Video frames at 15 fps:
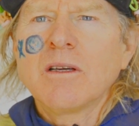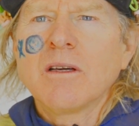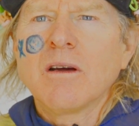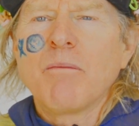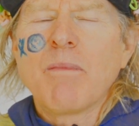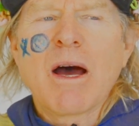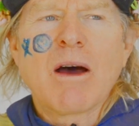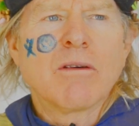
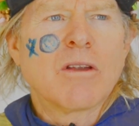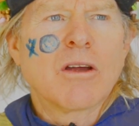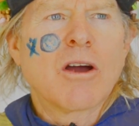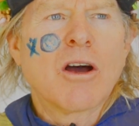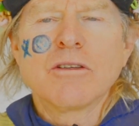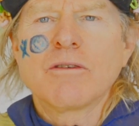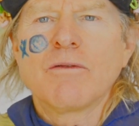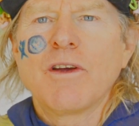about the
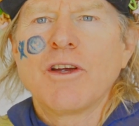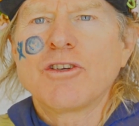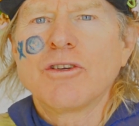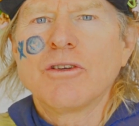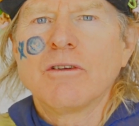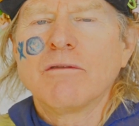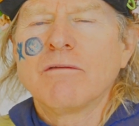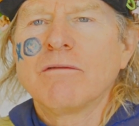
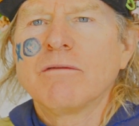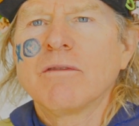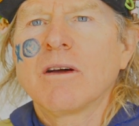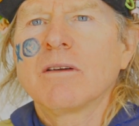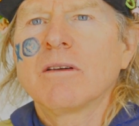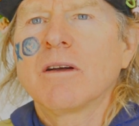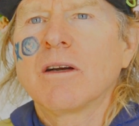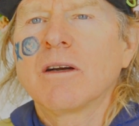conservation of
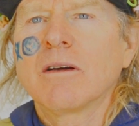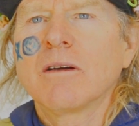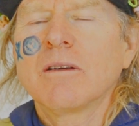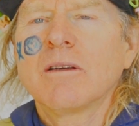or